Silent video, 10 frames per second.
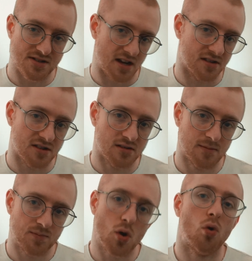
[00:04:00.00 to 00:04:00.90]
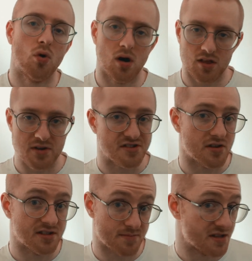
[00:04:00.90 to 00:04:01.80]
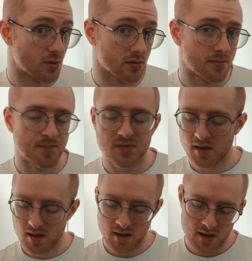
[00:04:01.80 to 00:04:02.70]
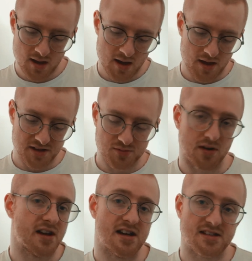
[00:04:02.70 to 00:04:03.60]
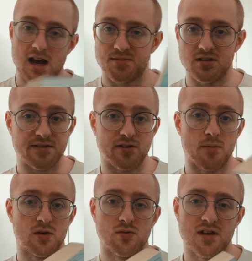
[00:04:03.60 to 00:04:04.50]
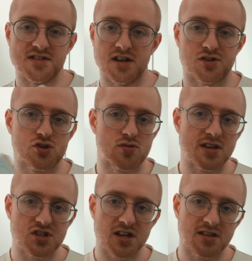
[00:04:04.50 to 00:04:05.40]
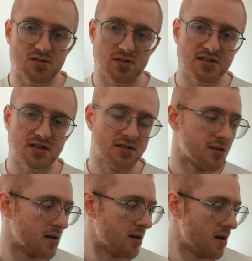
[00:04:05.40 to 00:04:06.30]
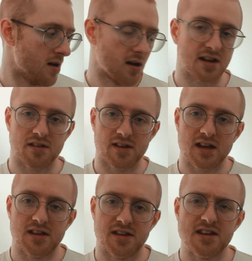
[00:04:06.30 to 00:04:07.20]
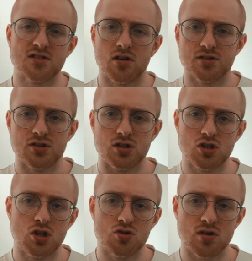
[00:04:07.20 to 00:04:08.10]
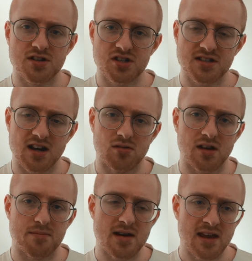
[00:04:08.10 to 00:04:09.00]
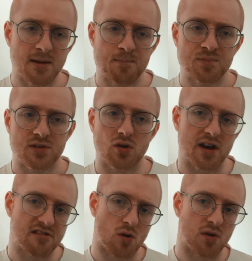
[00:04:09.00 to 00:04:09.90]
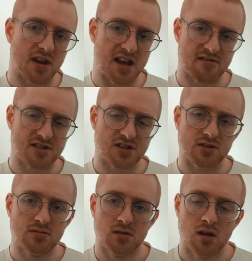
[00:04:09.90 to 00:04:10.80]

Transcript: Sanderson, or otherwise known as Mistborn. This one is absolutely phenomenal. There's a trilogy this one is in. He's got 2 trilogies out at the minute. You've got Era 1 and Era 2.